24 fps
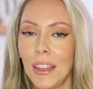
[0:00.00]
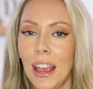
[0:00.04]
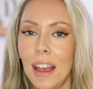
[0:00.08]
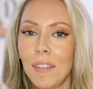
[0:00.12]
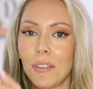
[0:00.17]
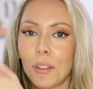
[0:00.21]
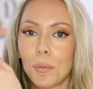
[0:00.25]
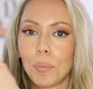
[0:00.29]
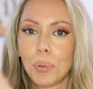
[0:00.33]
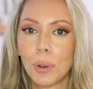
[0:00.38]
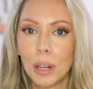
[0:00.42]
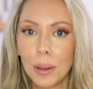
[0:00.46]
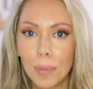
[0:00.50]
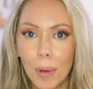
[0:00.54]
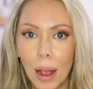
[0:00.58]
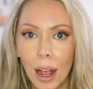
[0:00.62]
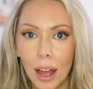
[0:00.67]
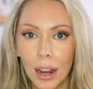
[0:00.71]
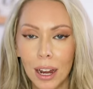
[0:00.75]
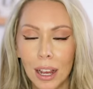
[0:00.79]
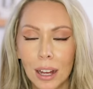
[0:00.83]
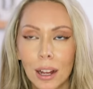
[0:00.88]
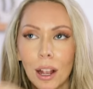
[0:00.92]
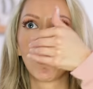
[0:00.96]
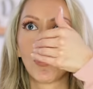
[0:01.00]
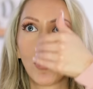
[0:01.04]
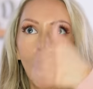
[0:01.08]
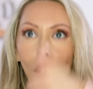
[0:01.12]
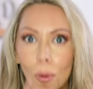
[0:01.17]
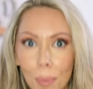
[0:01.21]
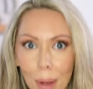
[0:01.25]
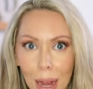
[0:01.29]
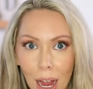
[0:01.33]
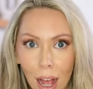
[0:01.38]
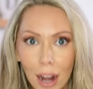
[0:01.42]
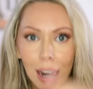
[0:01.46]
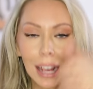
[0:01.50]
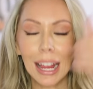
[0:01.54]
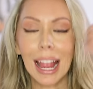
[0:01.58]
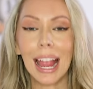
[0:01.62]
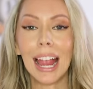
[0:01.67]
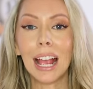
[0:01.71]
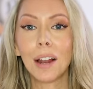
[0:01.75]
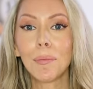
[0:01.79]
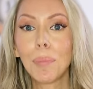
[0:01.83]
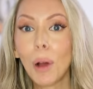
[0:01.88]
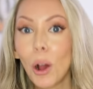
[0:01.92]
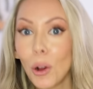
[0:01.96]
They have the prebiotic, probiotic,
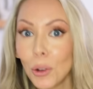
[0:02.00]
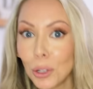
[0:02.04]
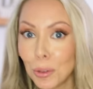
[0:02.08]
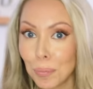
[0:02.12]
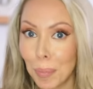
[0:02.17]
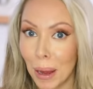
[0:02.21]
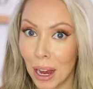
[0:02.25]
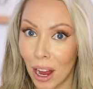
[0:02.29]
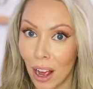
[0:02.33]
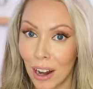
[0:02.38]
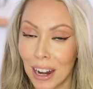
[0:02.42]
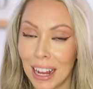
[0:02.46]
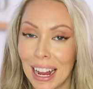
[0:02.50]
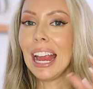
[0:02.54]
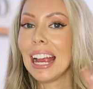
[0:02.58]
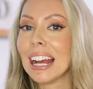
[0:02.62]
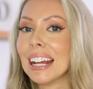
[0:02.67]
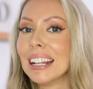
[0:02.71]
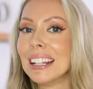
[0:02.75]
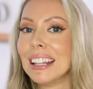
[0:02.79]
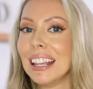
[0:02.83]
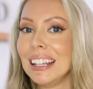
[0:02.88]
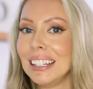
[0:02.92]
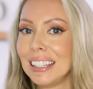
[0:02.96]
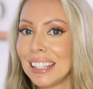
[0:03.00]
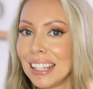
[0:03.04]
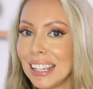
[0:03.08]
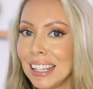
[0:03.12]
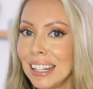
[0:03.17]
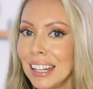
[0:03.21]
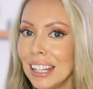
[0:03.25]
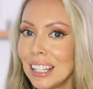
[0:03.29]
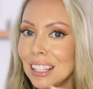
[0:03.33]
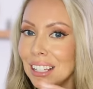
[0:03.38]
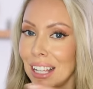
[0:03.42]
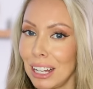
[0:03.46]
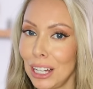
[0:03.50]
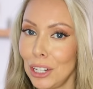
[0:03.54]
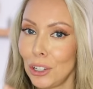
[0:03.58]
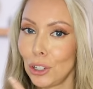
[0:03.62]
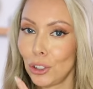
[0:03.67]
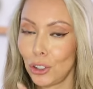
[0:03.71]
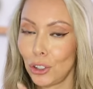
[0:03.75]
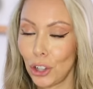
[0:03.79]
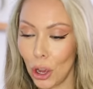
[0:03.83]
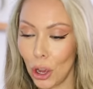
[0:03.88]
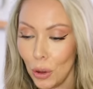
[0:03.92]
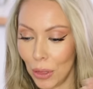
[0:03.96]
and postbiotic. And they did a study
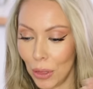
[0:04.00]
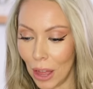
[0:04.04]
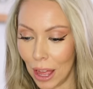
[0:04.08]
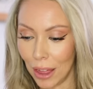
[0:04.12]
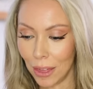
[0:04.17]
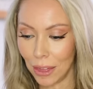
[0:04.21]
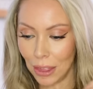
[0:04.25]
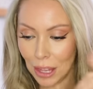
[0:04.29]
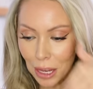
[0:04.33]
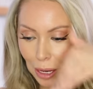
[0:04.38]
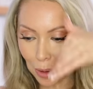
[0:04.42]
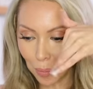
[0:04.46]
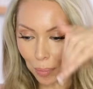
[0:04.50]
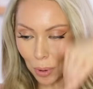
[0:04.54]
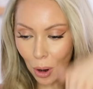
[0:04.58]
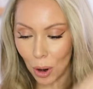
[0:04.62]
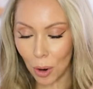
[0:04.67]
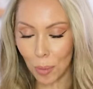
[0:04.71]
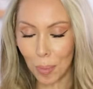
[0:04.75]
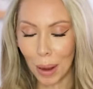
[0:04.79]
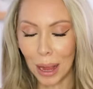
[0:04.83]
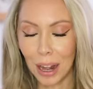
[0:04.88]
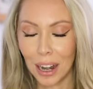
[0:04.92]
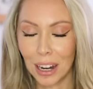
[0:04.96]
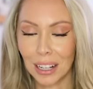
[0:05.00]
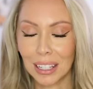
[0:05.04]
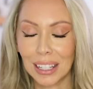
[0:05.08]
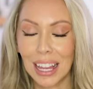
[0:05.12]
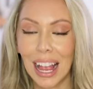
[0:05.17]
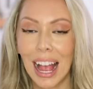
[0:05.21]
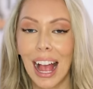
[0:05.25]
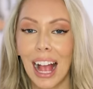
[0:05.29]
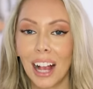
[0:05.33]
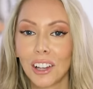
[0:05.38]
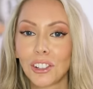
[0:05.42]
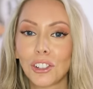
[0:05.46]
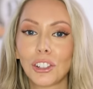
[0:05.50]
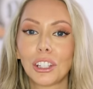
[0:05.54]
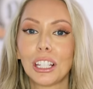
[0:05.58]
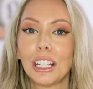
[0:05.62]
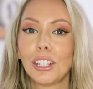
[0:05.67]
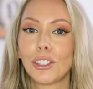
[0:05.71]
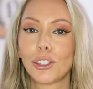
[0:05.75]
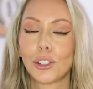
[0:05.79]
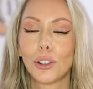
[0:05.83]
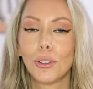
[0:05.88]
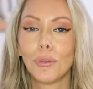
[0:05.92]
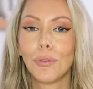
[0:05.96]
to show that the probiotics actually
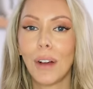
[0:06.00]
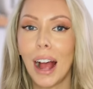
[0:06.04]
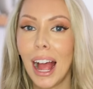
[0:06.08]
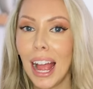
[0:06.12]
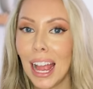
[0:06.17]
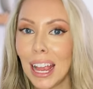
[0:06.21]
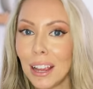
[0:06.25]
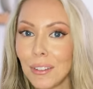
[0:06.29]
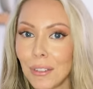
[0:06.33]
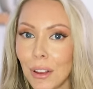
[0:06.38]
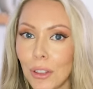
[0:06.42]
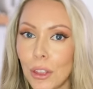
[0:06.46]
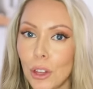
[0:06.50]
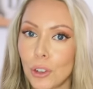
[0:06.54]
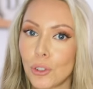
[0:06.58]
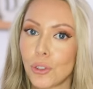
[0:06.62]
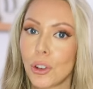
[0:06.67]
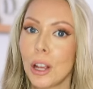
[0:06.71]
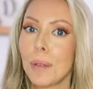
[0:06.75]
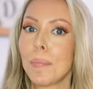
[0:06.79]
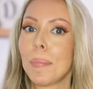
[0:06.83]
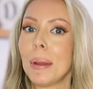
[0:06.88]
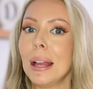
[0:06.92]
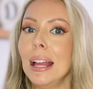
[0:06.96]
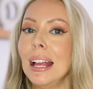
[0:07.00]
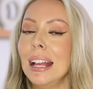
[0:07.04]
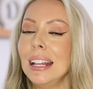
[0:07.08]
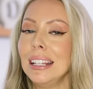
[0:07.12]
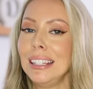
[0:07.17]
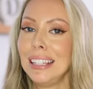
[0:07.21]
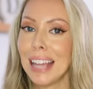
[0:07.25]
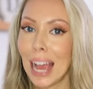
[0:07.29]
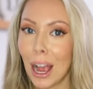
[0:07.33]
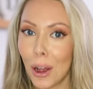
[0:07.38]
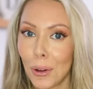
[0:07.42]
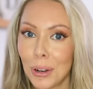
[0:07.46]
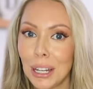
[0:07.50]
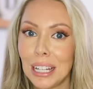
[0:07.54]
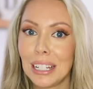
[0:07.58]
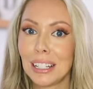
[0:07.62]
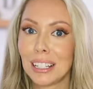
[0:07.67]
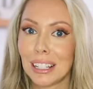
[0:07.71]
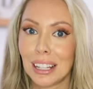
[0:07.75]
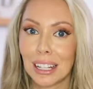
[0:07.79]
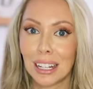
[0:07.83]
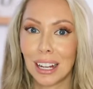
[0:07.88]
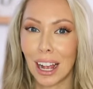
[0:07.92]
survive the trip down into the